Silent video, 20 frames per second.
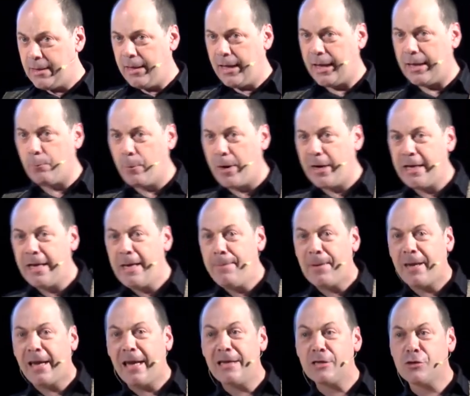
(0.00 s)
And when he
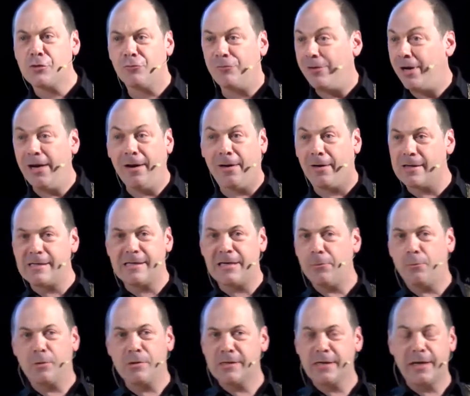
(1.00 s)
began to realize he
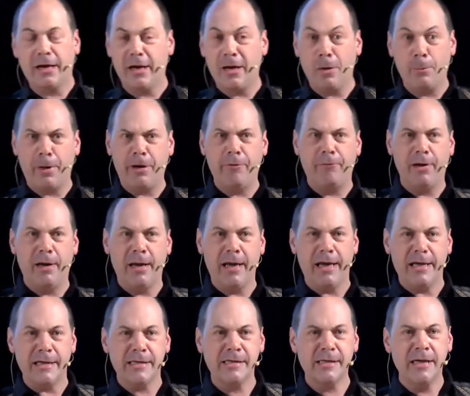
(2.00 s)
wasn't going to be
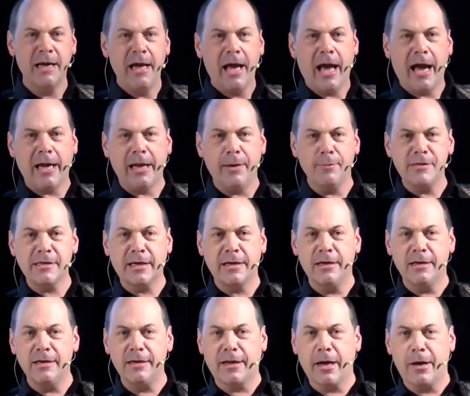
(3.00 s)
released and he was
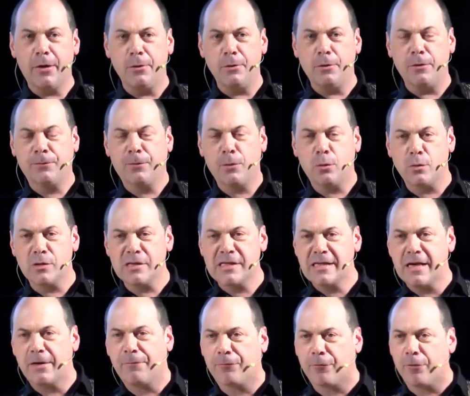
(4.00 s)
going to go the full
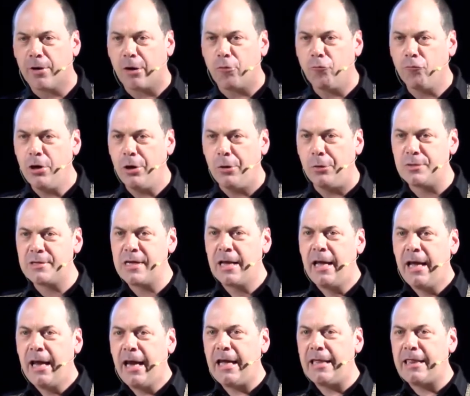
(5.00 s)
suffering route,
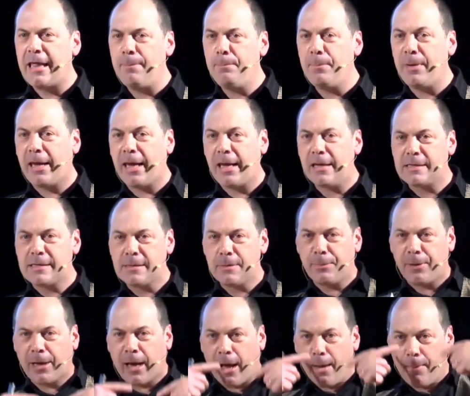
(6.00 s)
he then began to
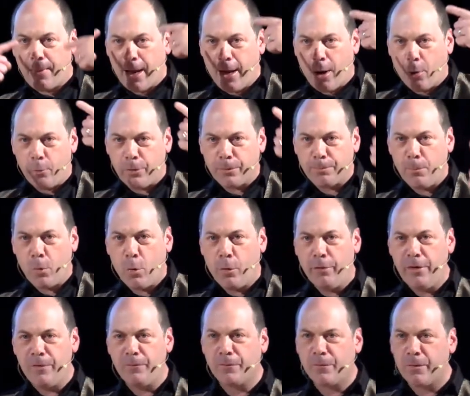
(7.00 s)
come out with
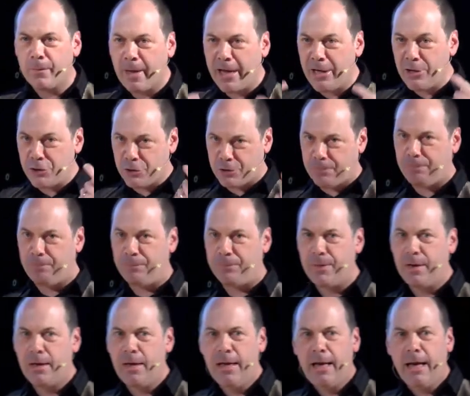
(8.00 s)
more information.
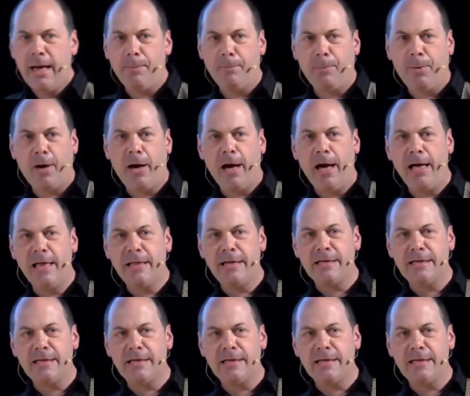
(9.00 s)
And by the